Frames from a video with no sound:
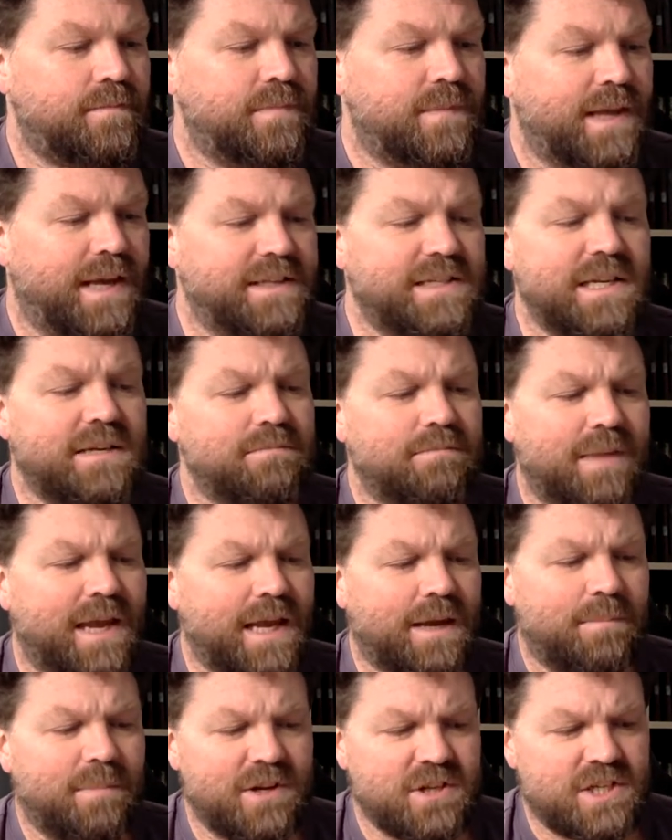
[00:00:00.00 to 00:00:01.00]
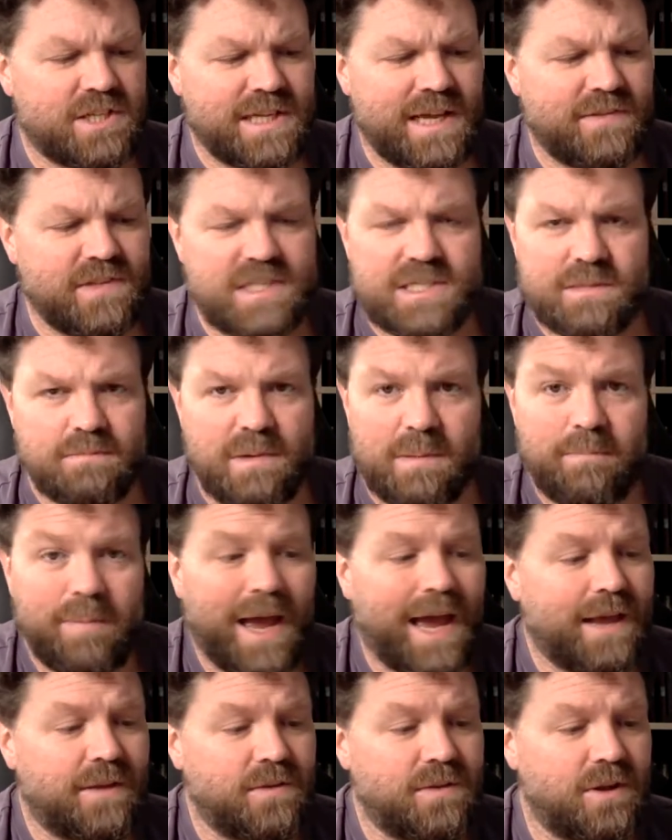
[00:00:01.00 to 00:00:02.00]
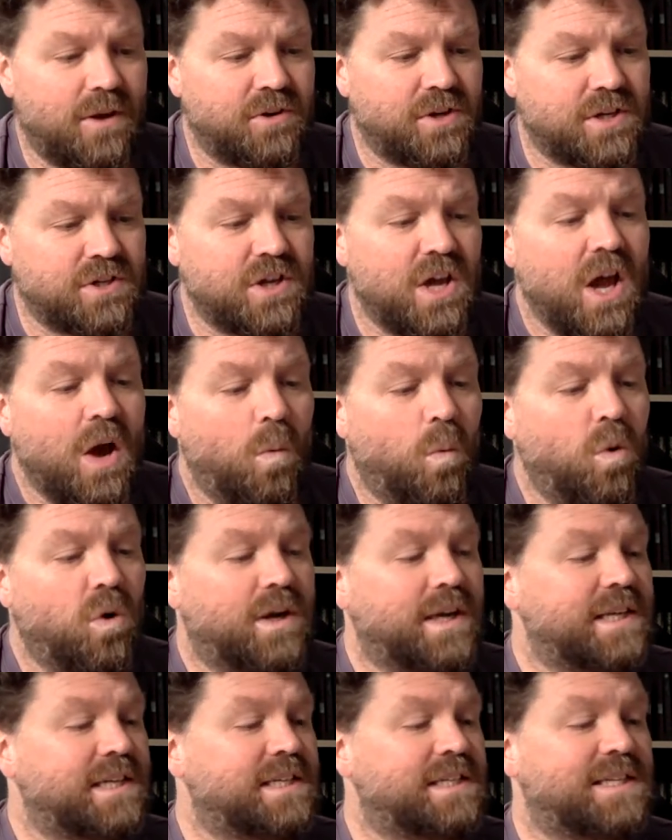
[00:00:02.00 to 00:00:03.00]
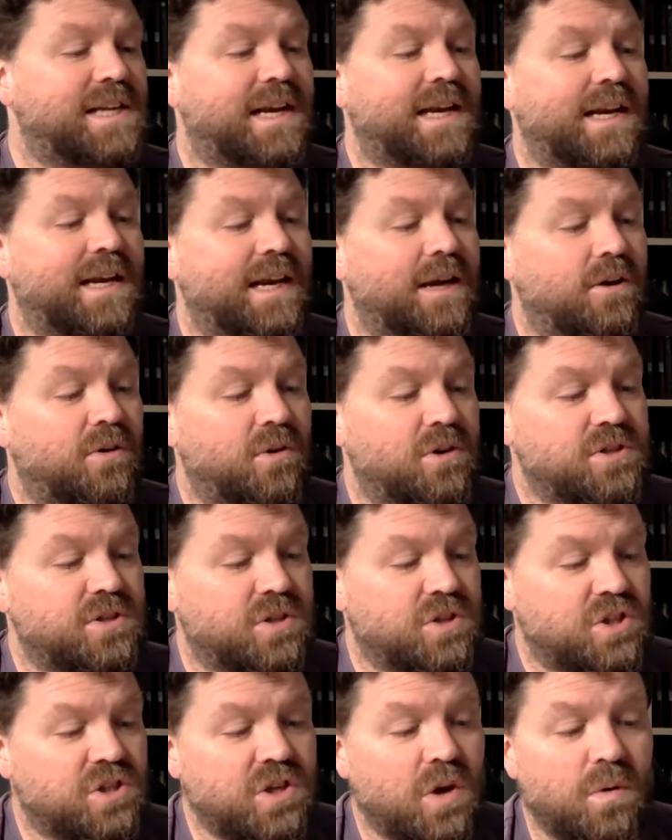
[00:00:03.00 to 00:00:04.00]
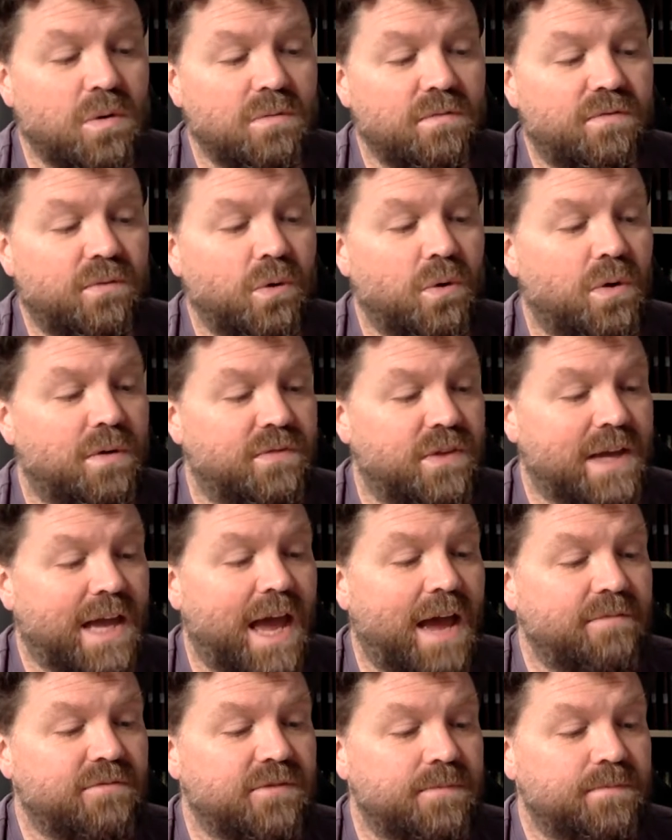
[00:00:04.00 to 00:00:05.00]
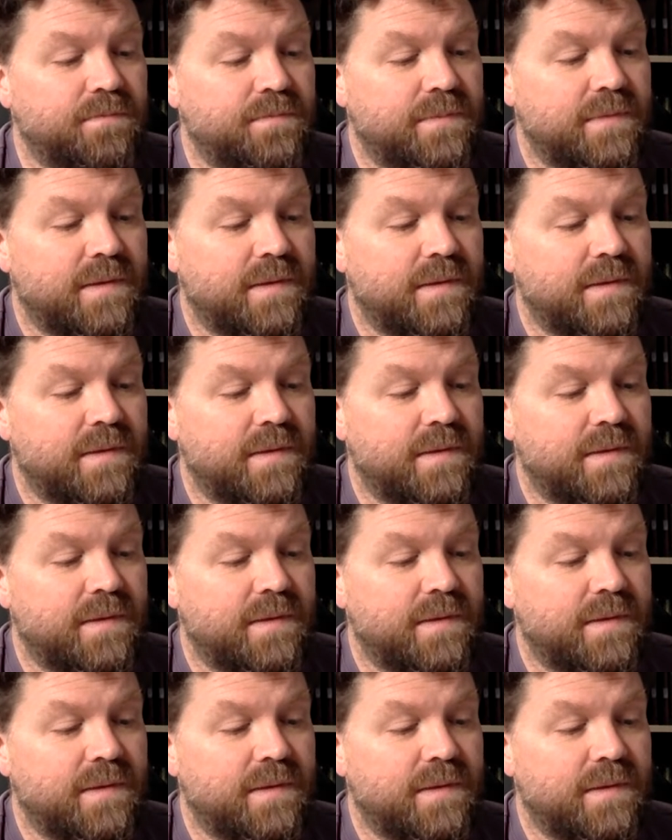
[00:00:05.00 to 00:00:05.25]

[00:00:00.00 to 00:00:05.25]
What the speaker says: It didn't make much sense, but Pan nodded, walking steadily across the stone floor of the cavern.